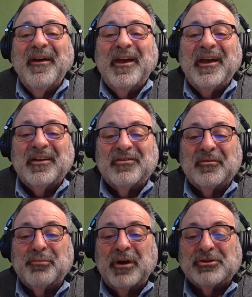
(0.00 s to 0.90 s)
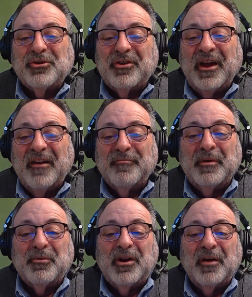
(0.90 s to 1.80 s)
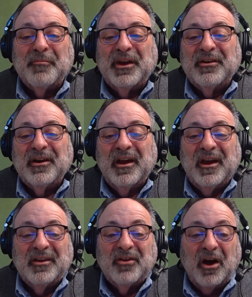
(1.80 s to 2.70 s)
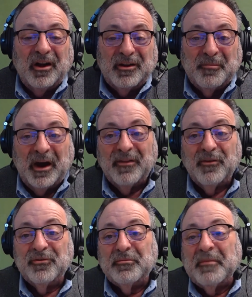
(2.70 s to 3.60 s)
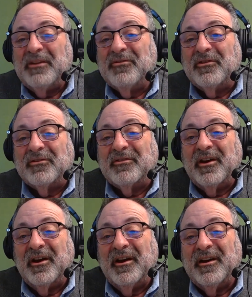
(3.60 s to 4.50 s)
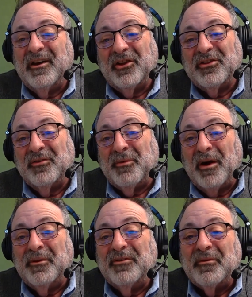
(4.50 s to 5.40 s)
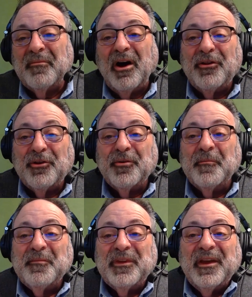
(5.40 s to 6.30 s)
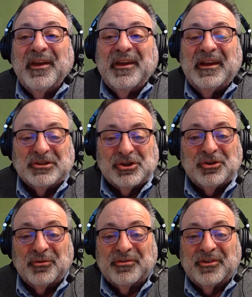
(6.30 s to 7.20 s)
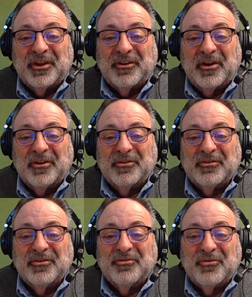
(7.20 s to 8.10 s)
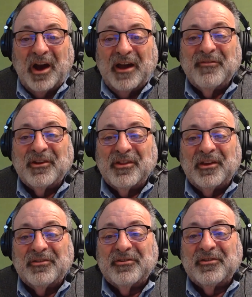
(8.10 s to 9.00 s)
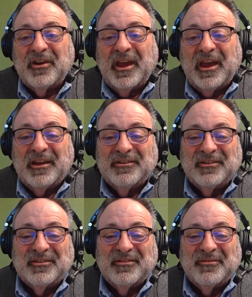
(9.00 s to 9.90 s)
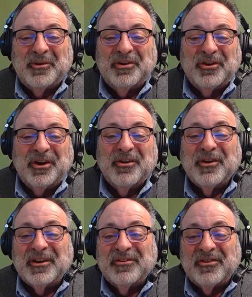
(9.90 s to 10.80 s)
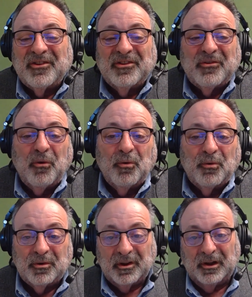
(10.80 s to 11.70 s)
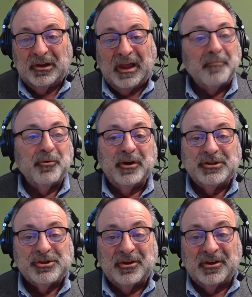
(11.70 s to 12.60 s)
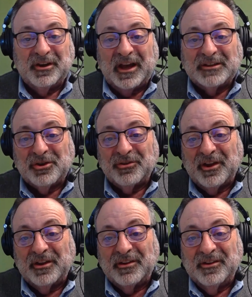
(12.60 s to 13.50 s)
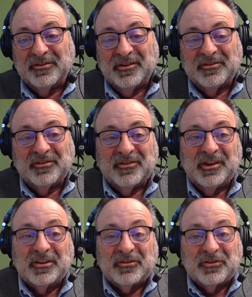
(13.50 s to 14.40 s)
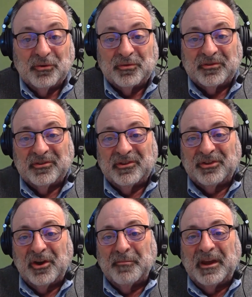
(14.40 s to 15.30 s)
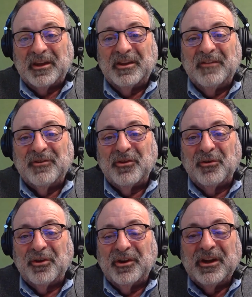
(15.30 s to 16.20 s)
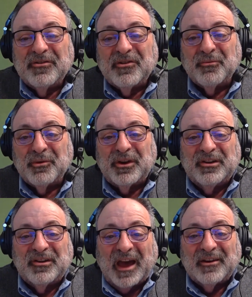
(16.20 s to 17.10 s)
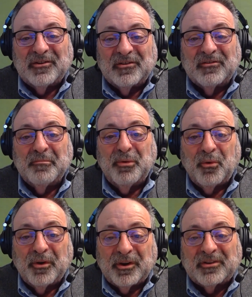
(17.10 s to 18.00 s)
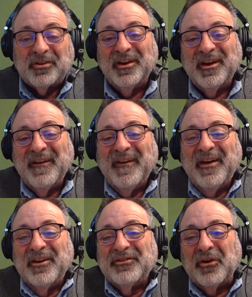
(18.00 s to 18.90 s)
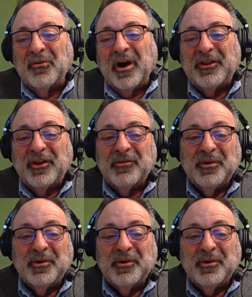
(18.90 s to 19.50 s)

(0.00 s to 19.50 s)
and some pressure to have people come in and occupy those spaces. I think there are probably some other issues that are driving this. And what you're hearing is that this whole collaboration and connection thing, this is the excuse that they're making, even though there isn't really data to support it. So I think what